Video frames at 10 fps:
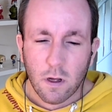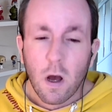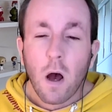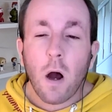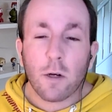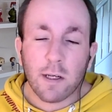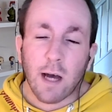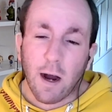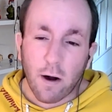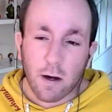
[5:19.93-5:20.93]
Oh, she's
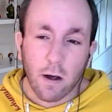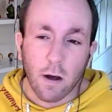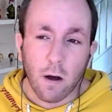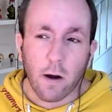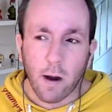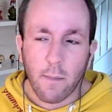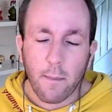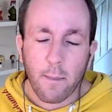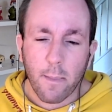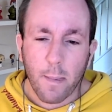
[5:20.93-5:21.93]
Haruka. Okay.
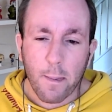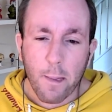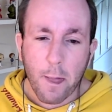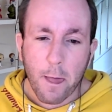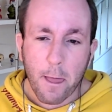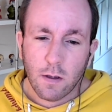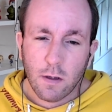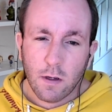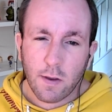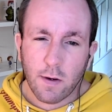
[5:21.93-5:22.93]

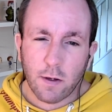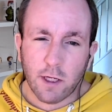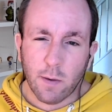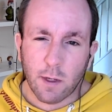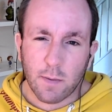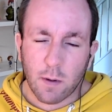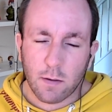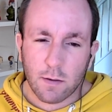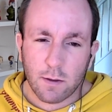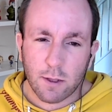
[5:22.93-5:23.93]
I thought she was, but I
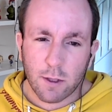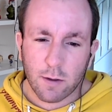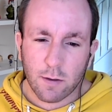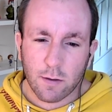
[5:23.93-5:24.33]
wasn't sure.